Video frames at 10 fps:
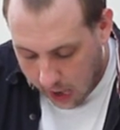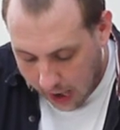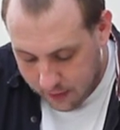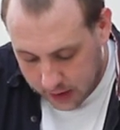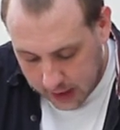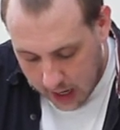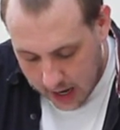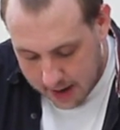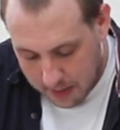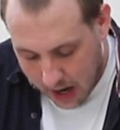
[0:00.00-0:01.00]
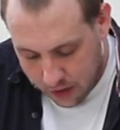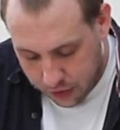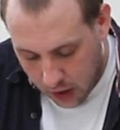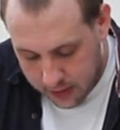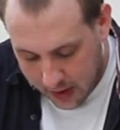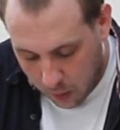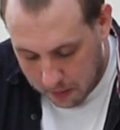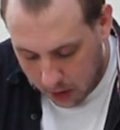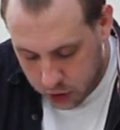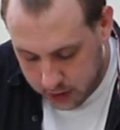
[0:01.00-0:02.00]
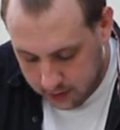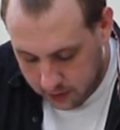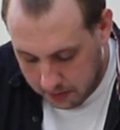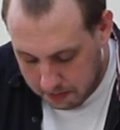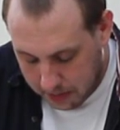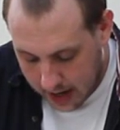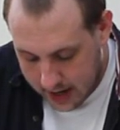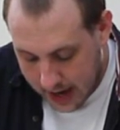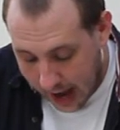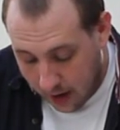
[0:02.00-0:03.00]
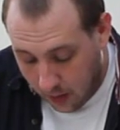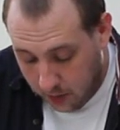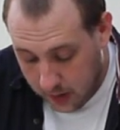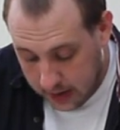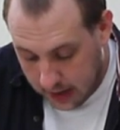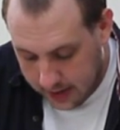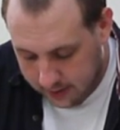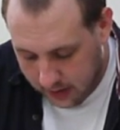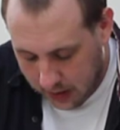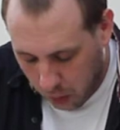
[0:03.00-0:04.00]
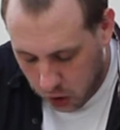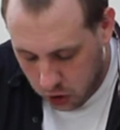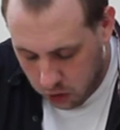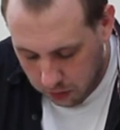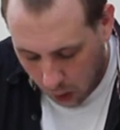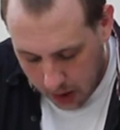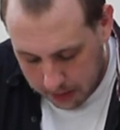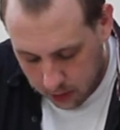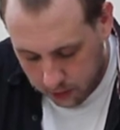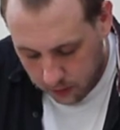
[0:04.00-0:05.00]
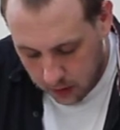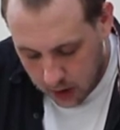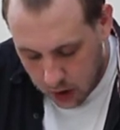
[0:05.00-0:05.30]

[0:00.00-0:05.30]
At the time, I thought they were merchants, but now I realize they were tomb robbers.